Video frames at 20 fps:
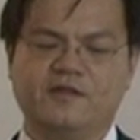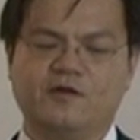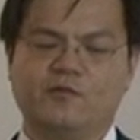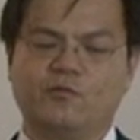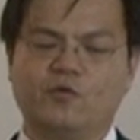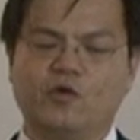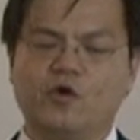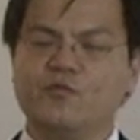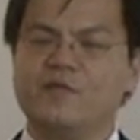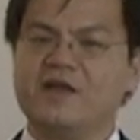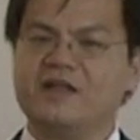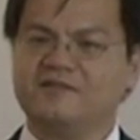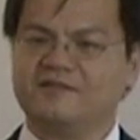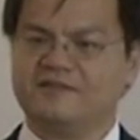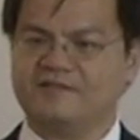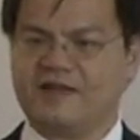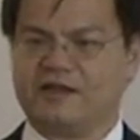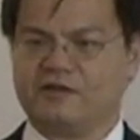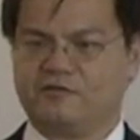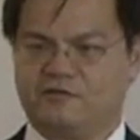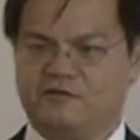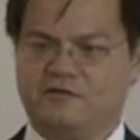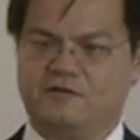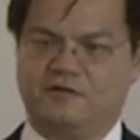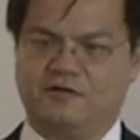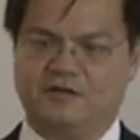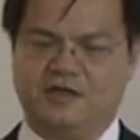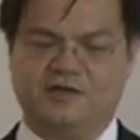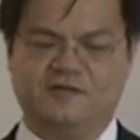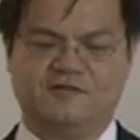when the romance
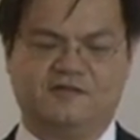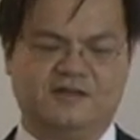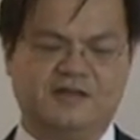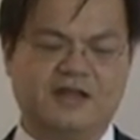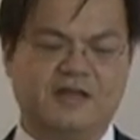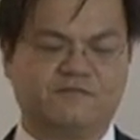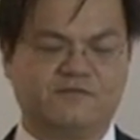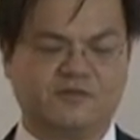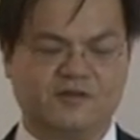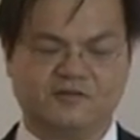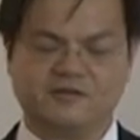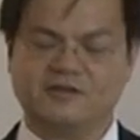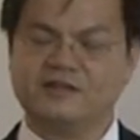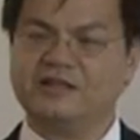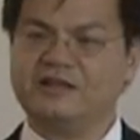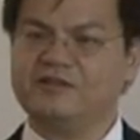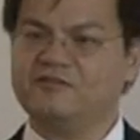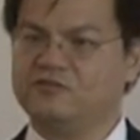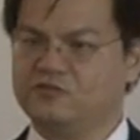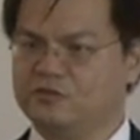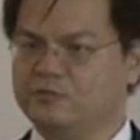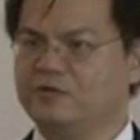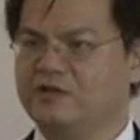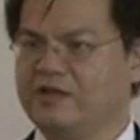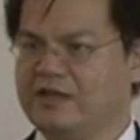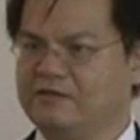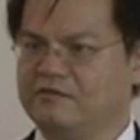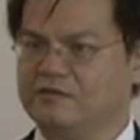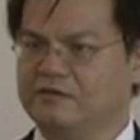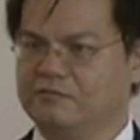sector is inadvertently
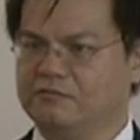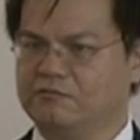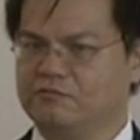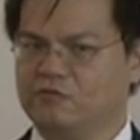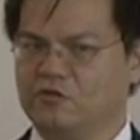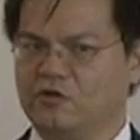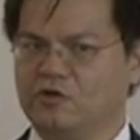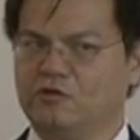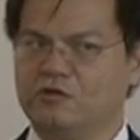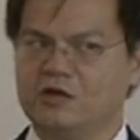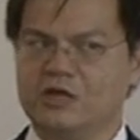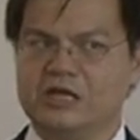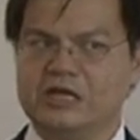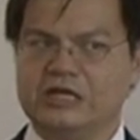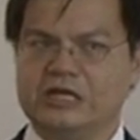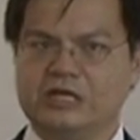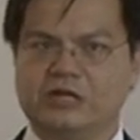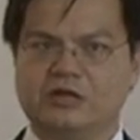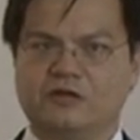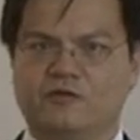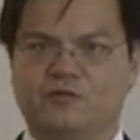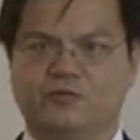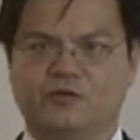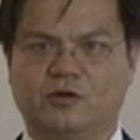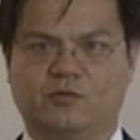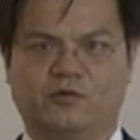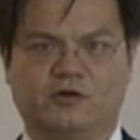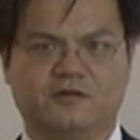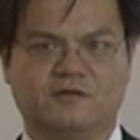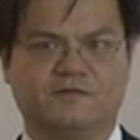stimulated, so you
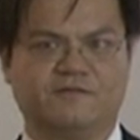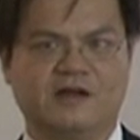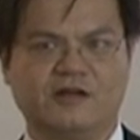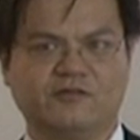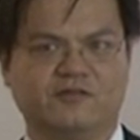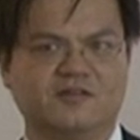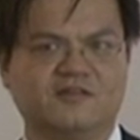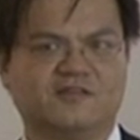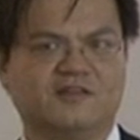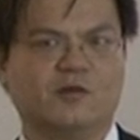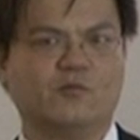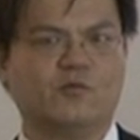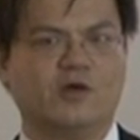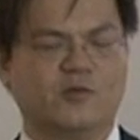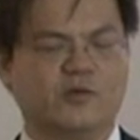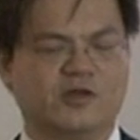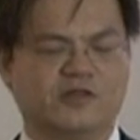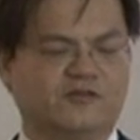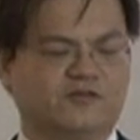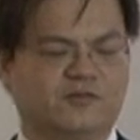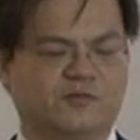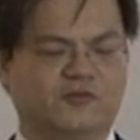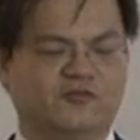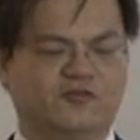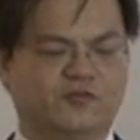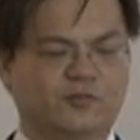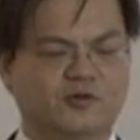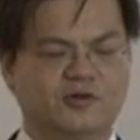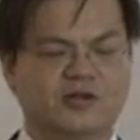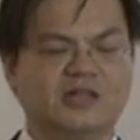put a water fountain somewhere we're not
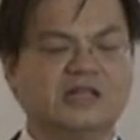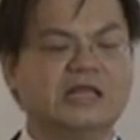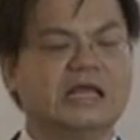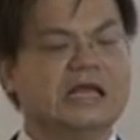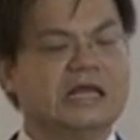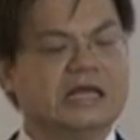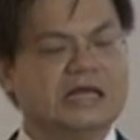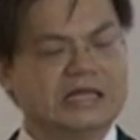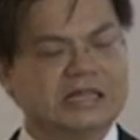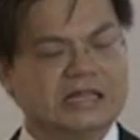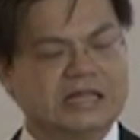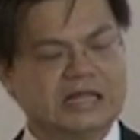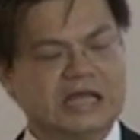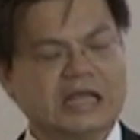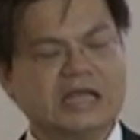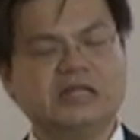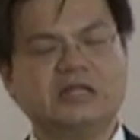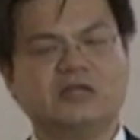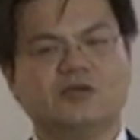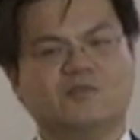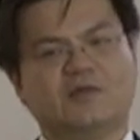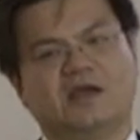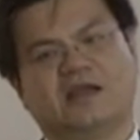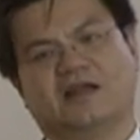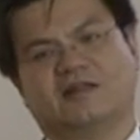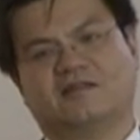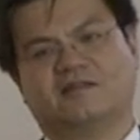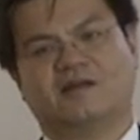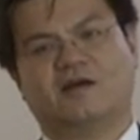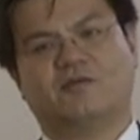supposed to put it, then you
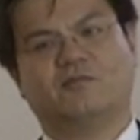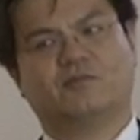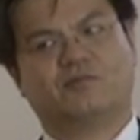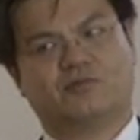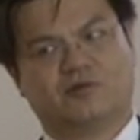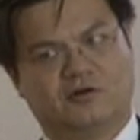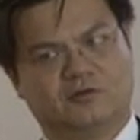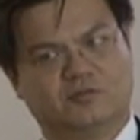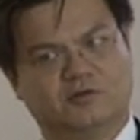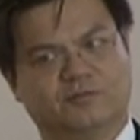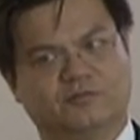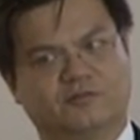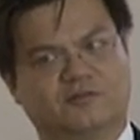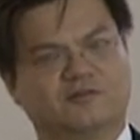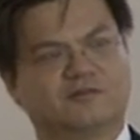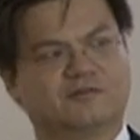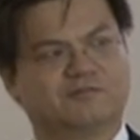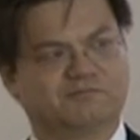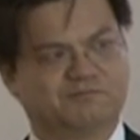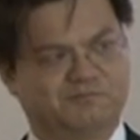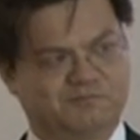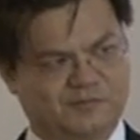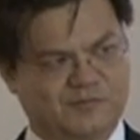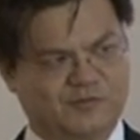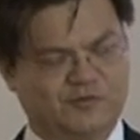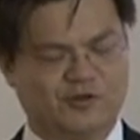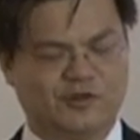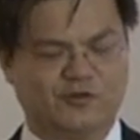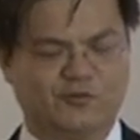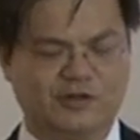might get some problems
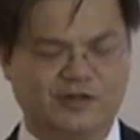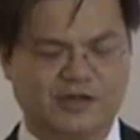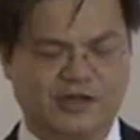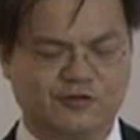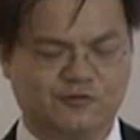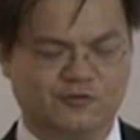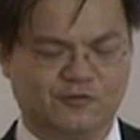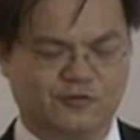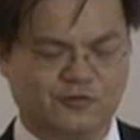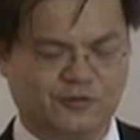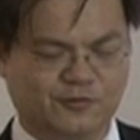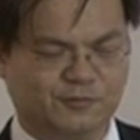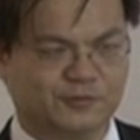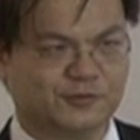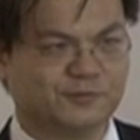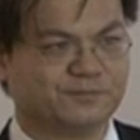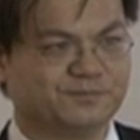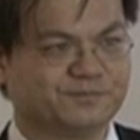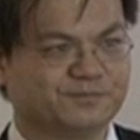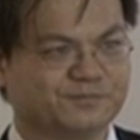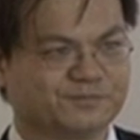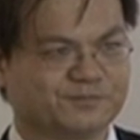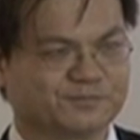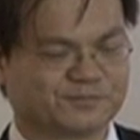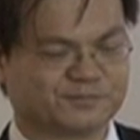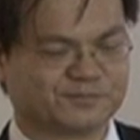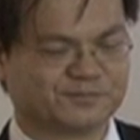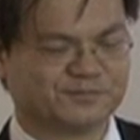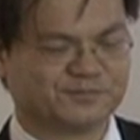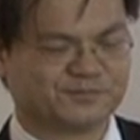for the relationship.
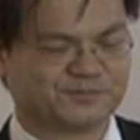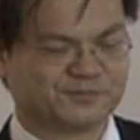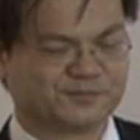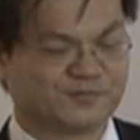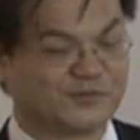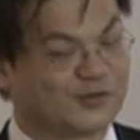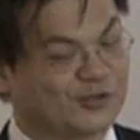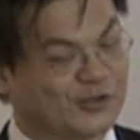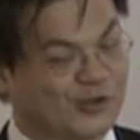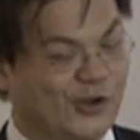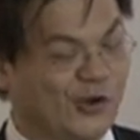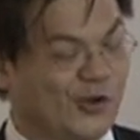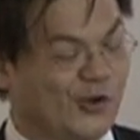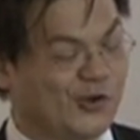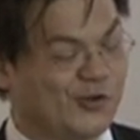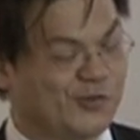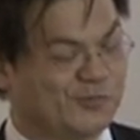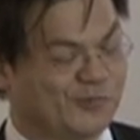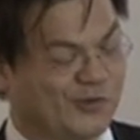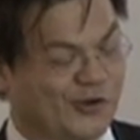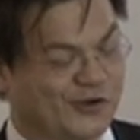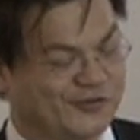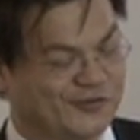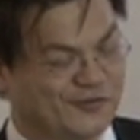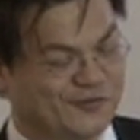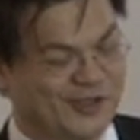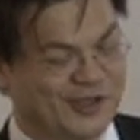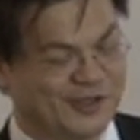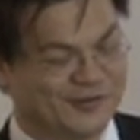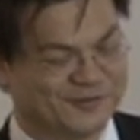Or
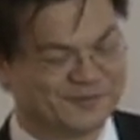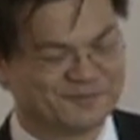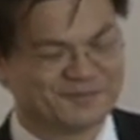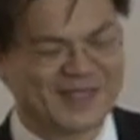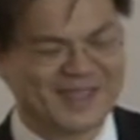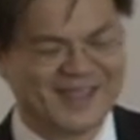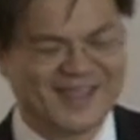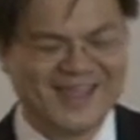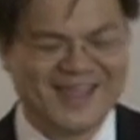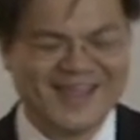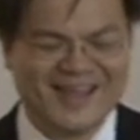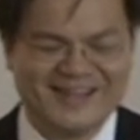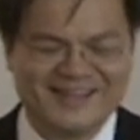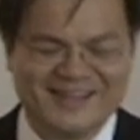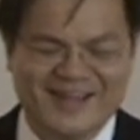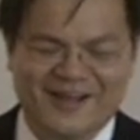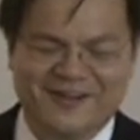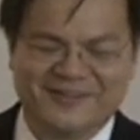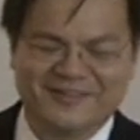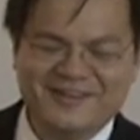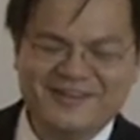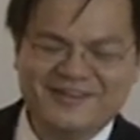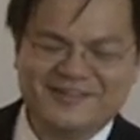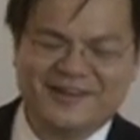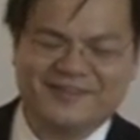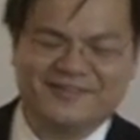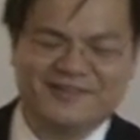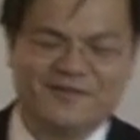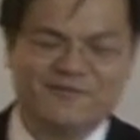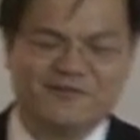positive things. Now,
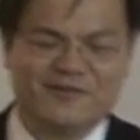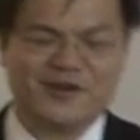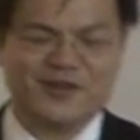these are